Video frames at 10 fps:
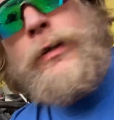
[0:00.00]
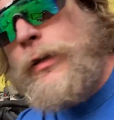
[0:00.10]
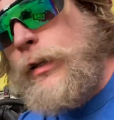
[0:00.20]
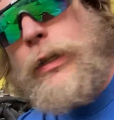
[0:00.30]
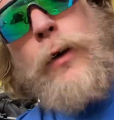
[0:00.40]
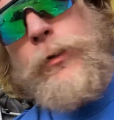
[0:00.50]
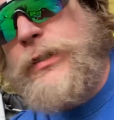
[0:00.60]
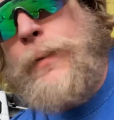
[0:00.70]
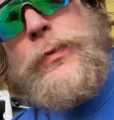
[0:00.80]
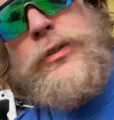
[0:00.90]
Lower
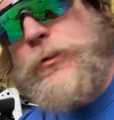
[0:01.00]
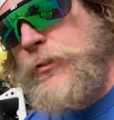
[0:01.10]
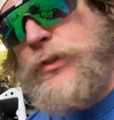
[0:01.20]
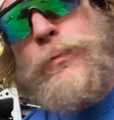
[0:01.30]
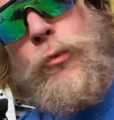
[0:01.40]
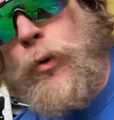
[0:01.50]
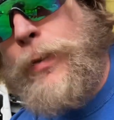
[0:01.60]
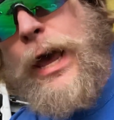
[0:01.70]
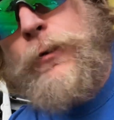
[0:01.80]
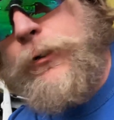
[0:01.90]
temperatures, more
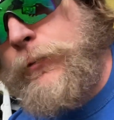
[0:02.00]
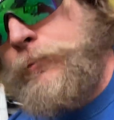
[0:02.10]
power.